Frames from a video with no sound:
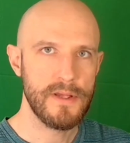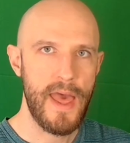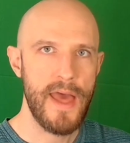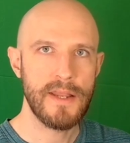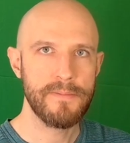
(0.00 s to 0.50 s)

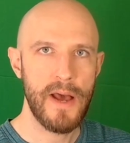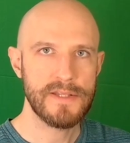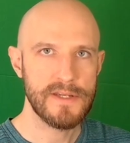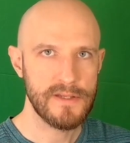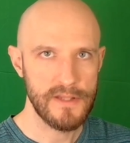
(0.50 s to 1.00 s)

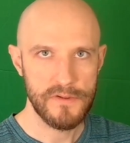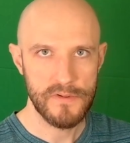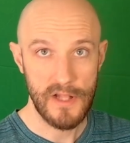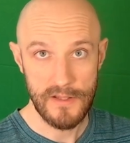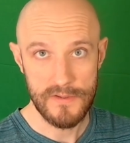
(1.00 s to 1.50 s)
enigmatic little
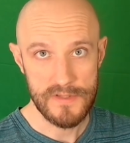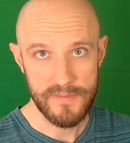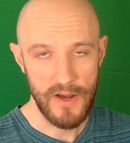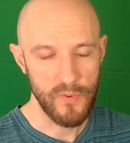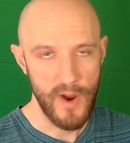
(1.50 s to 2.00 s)
clues
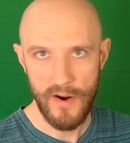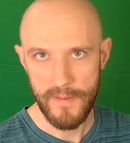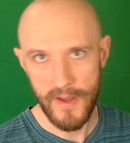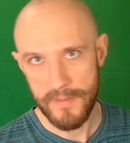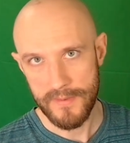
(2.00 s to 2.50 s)
about where I
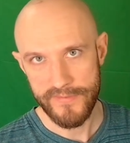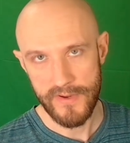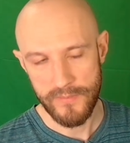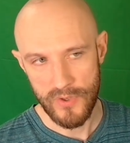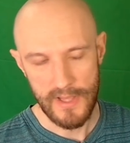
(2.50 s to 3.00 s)
might be able to
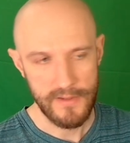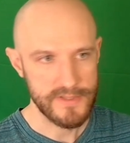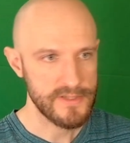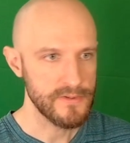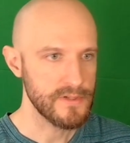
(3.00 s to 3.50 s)
find more
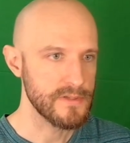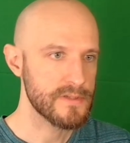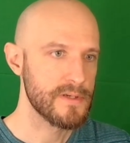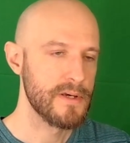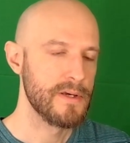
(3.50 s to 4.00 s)
allowance
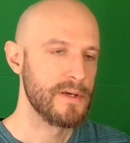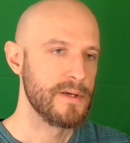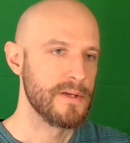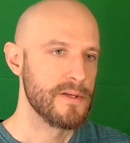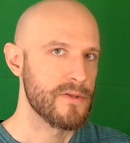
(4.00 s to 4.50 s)
tokens.
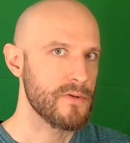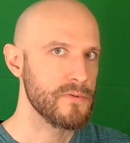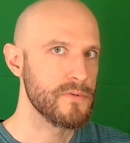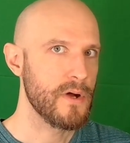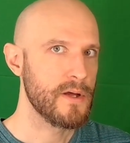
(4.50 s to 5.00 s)

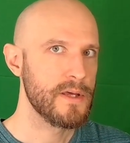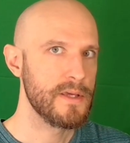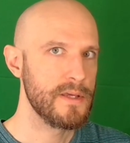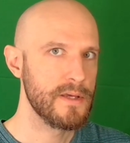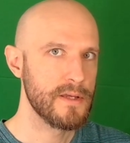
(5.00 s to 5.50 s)
So
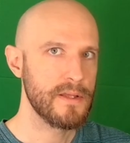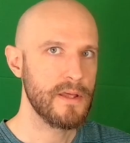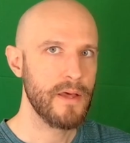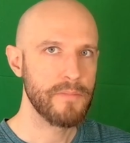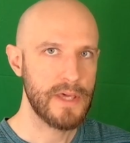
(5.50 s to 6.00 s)
I
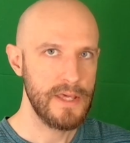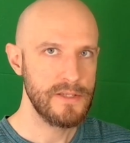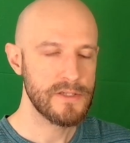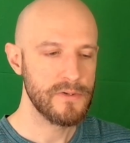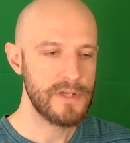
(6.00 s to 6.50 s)
am
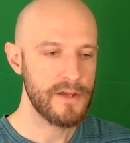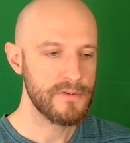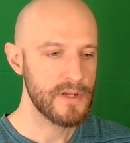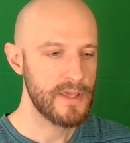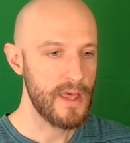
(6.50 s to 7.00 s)
keen to go down
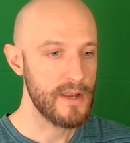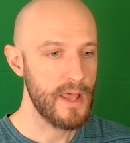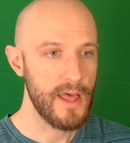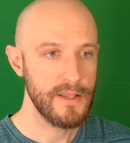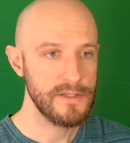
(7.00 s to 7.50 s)
there again,
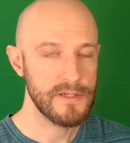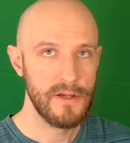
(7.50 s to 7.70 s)
and